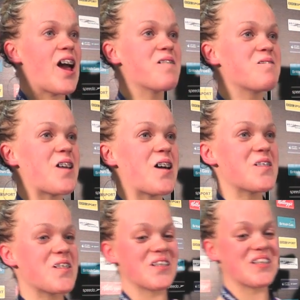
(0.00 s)

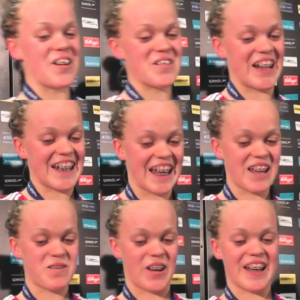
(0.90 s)
No, not
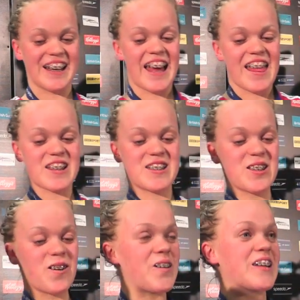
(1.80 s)
really, but
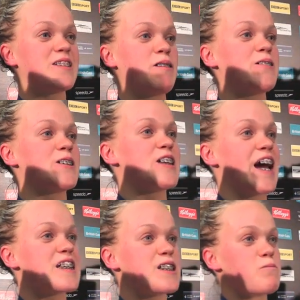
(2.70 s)
there's always people
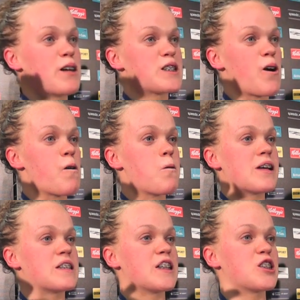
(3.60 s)
chasing me, so I
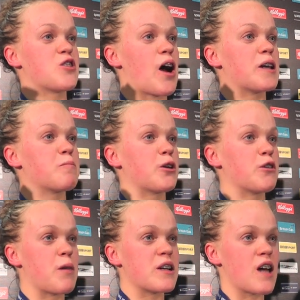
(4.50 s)
always need to try and
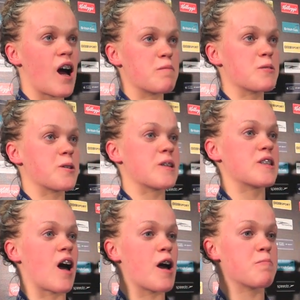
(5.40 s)
improve my times all the
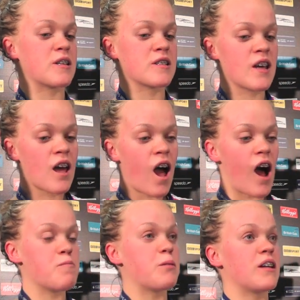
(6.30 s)
time. And
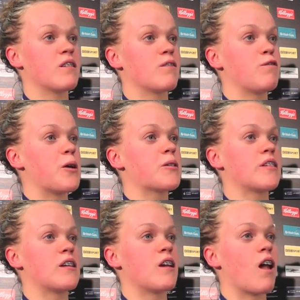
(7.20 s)
I've been
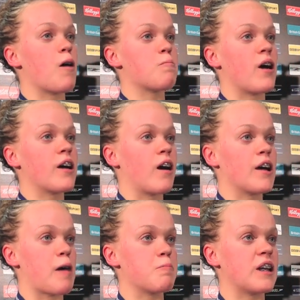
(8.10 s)
focusing a lot on my
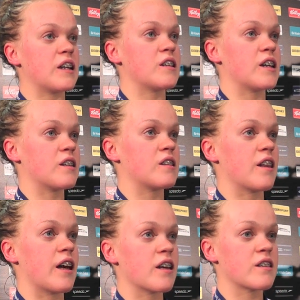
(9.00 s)
IM leading into
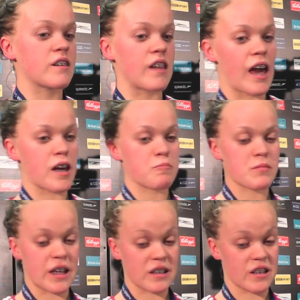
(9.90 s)
this game,
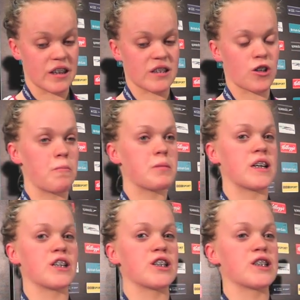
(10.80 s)
into this
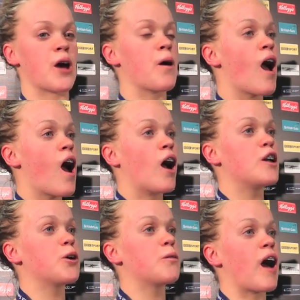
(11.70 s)
competition, so I
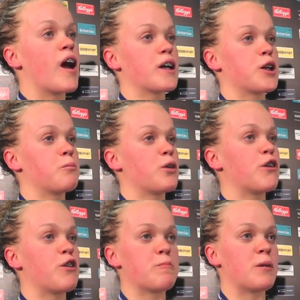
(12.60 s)
knew that I could
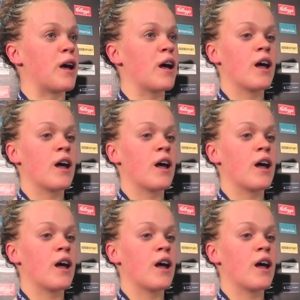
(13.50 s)
improve it, but